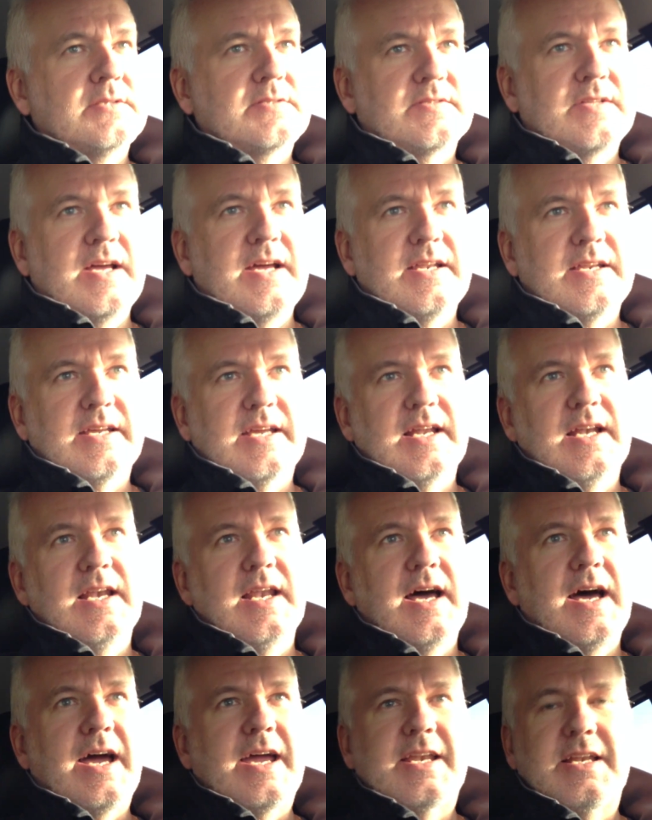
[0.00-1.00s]
standing
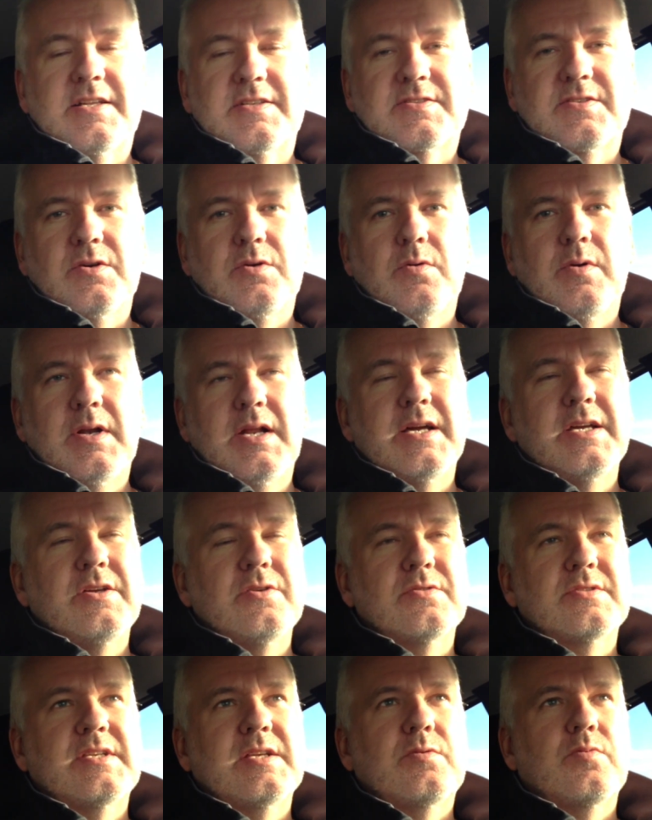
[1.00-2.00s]
in line and so on, I
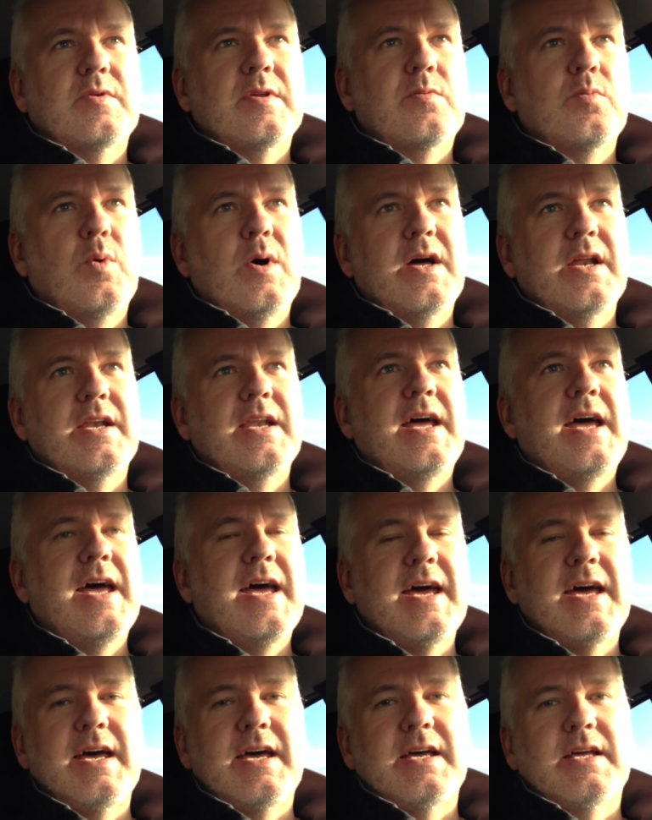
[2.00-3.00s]
use it with one
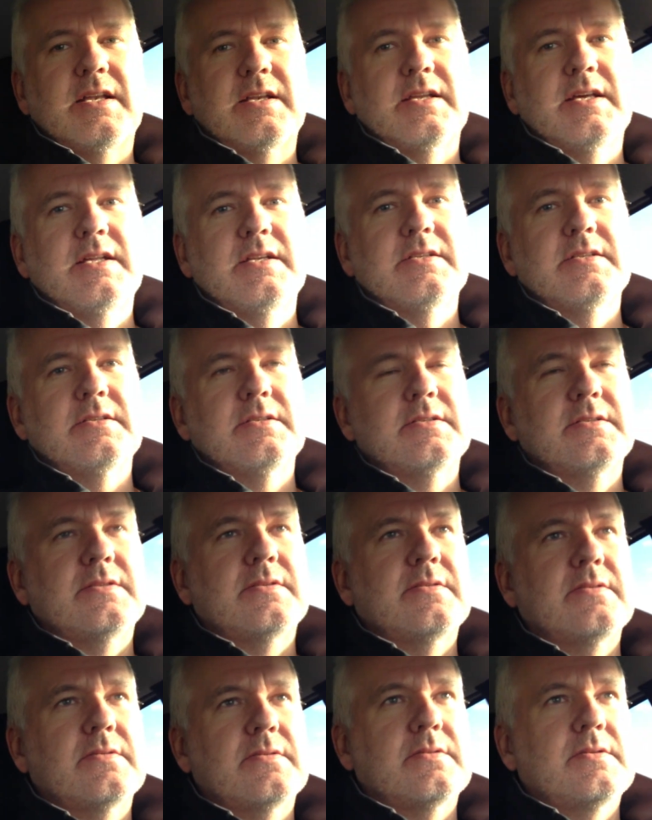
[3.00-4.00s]
hand, and
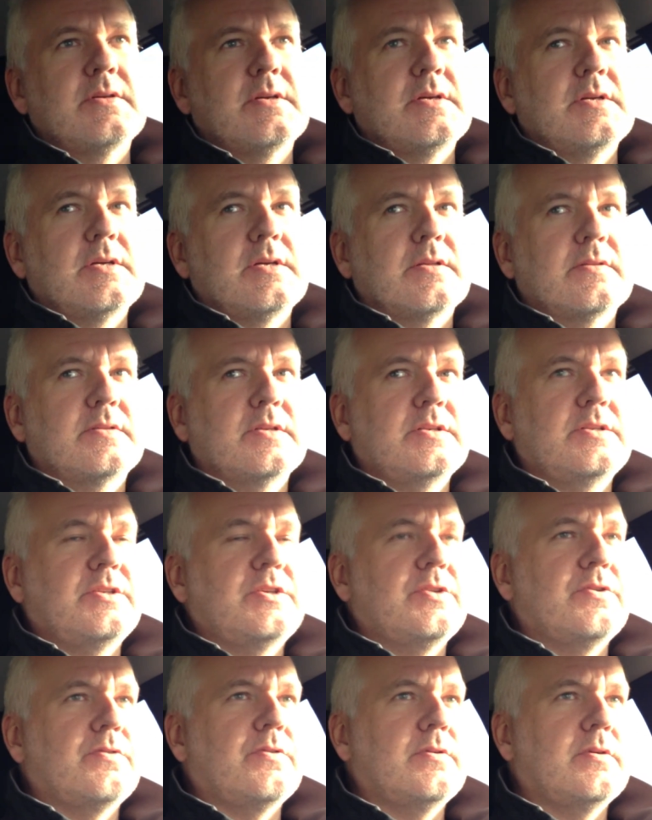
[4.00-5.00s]
the
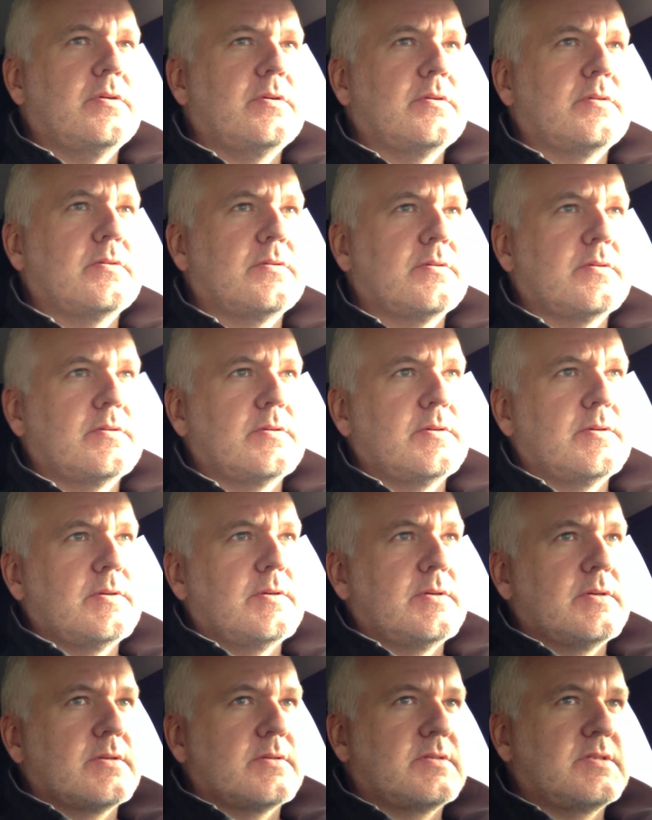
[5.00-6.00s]
new
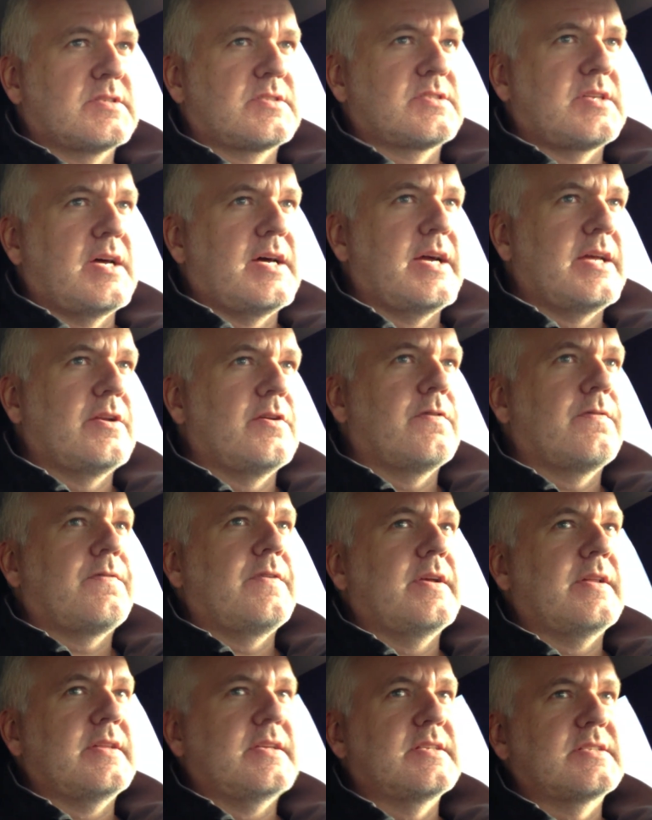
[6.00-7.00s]
design
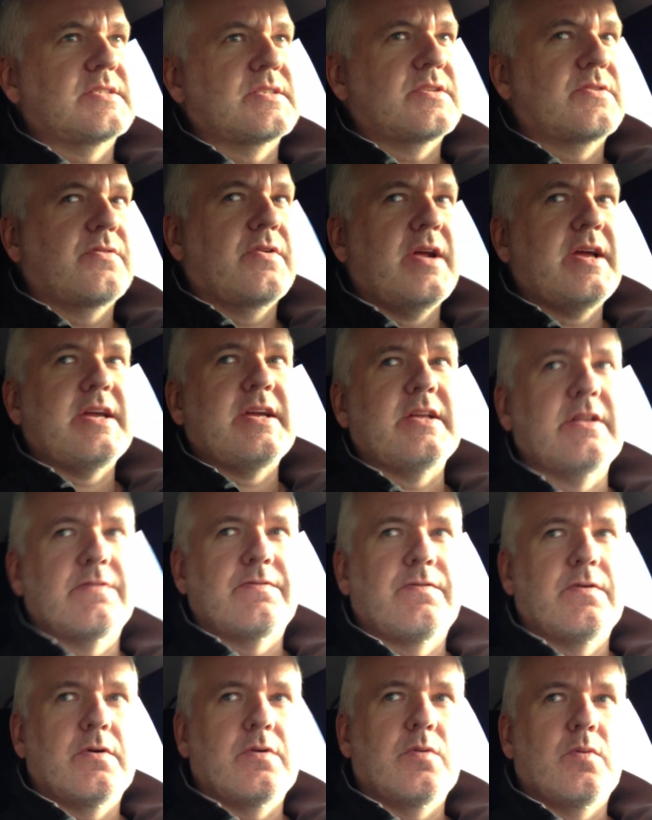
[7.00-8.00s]
of it is
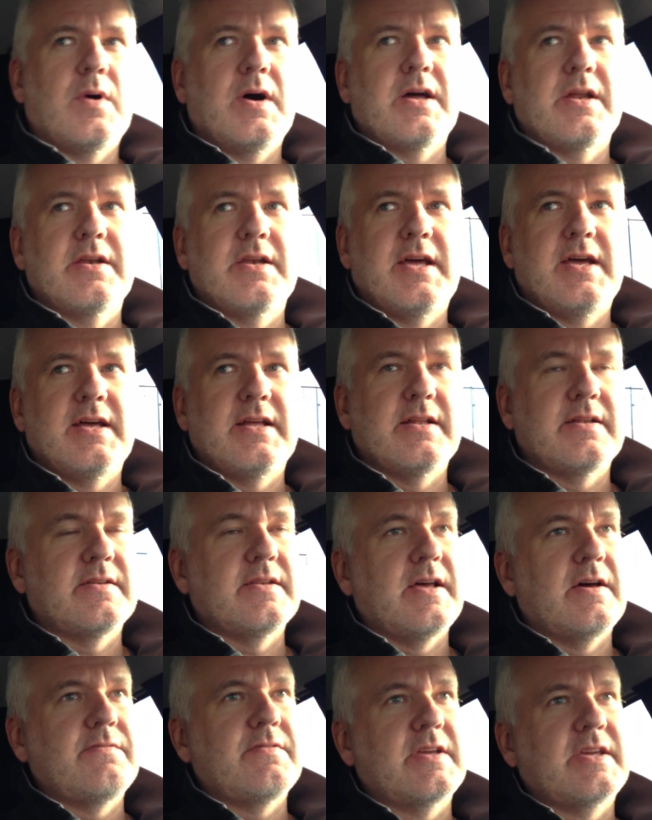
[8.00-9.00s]
great for
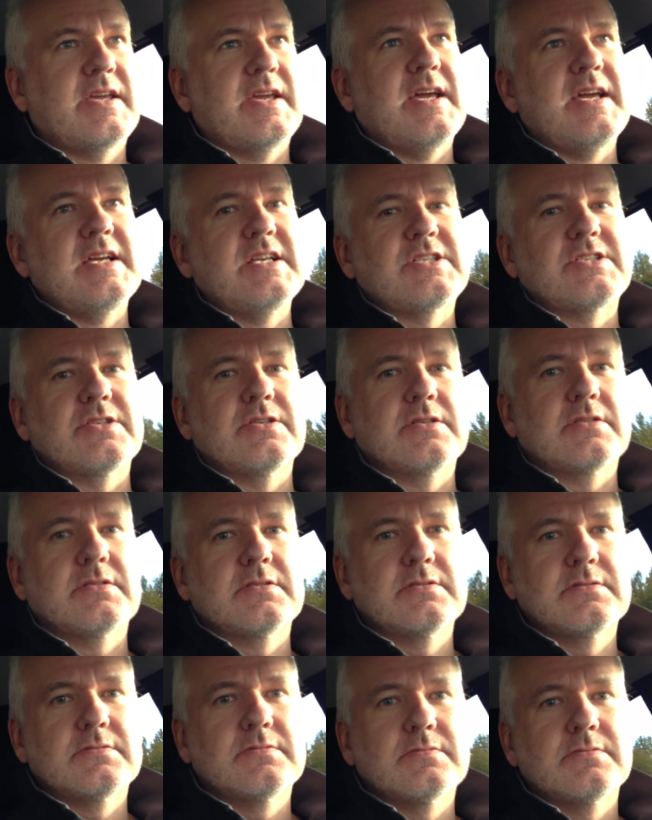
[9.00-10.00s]
one-hand navigation.
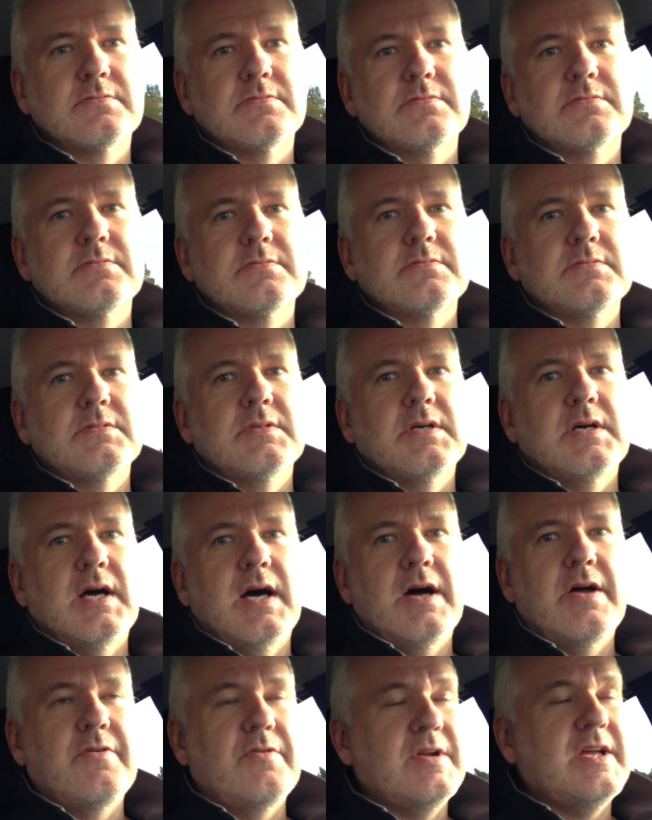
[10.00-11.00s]

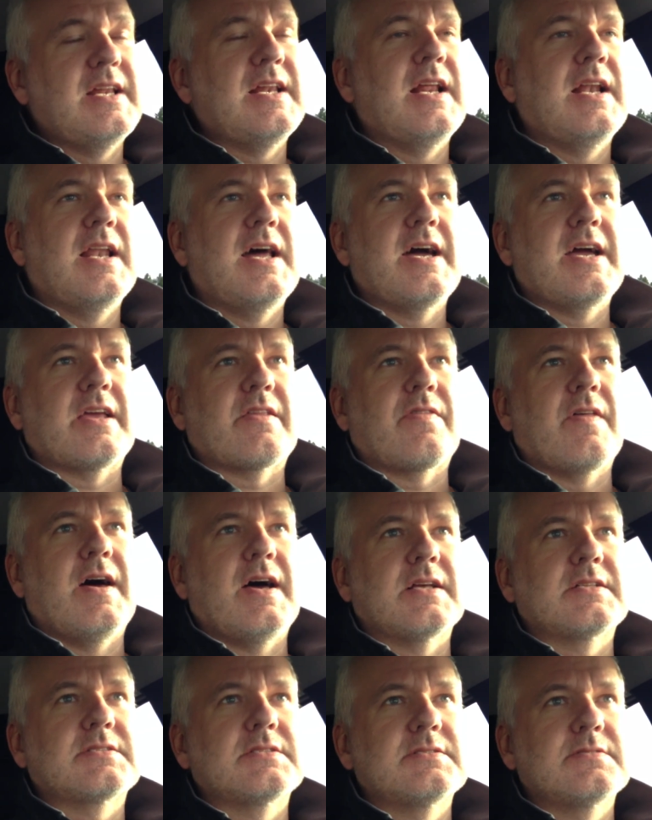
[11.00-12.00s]
I really like
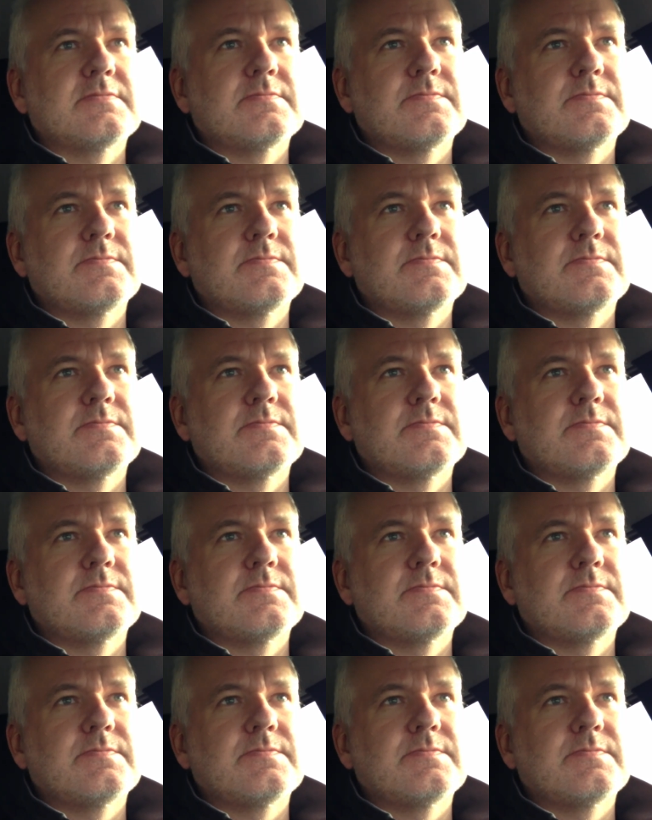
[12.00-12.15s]
that.